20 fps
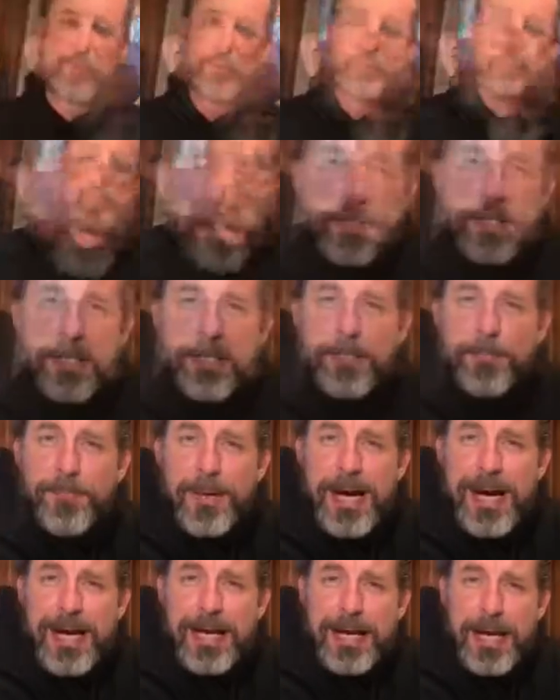In order to get a
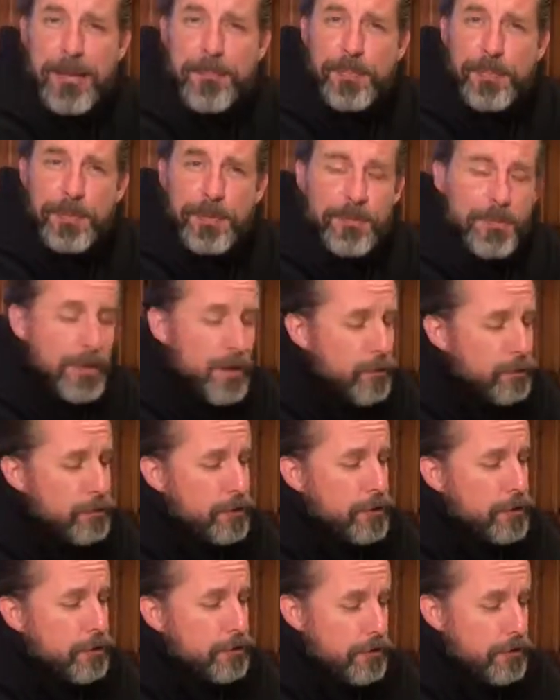pineapple, you go to the